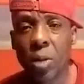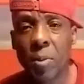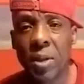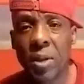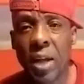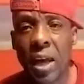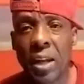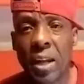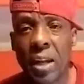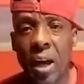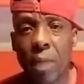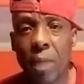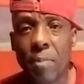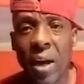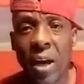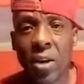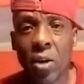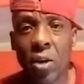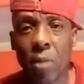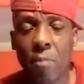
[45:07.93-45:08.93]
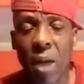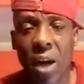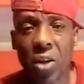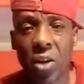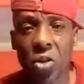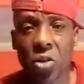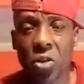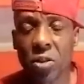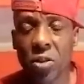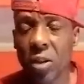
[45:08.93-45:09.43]
So hmm. Gemini now buying
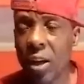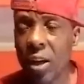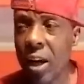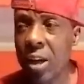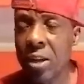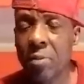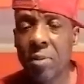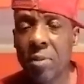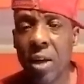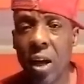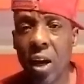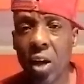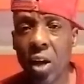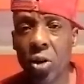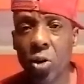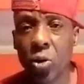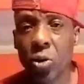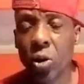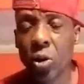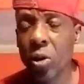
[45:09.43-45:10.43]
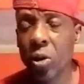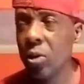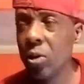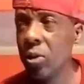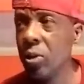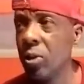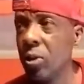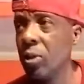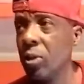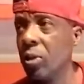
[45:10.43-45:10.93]
no box, But him now don't
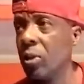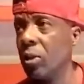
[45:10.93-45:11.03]
know.